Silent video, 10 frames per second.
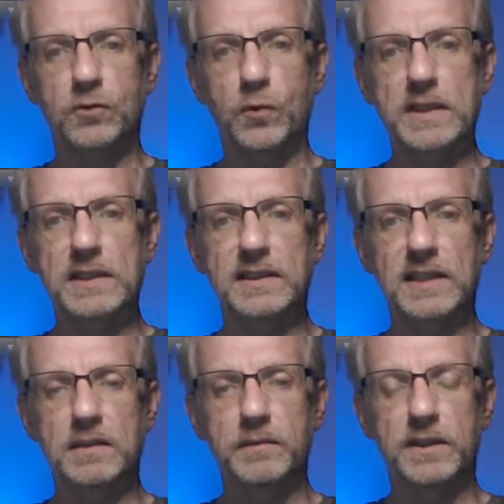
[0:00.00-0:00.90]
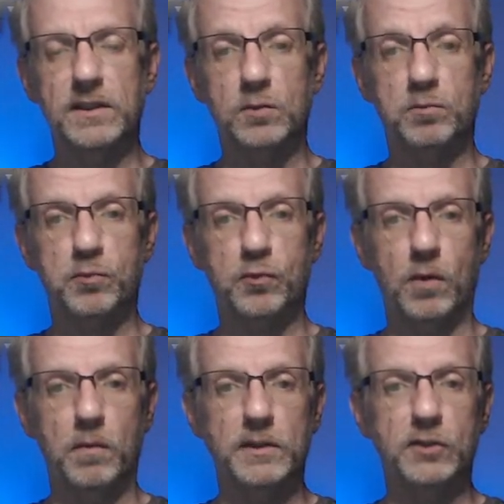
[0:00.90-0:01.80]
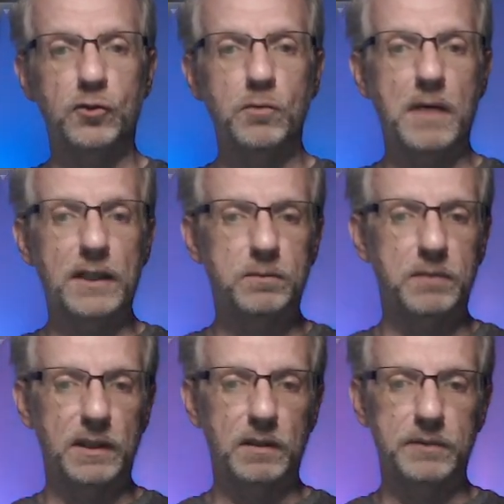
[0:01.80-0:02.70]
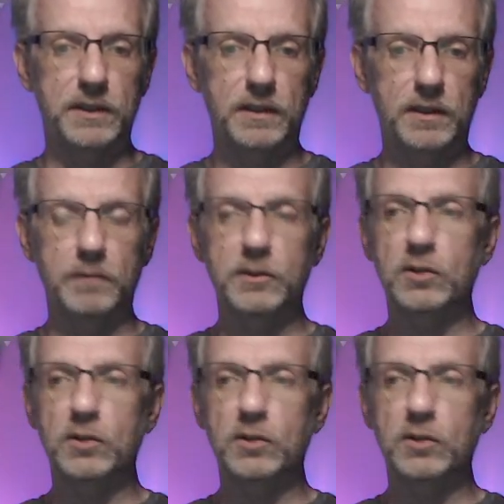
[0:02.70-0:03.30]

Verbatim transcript: 20 centimeters is probably too much, but it'll be it'll be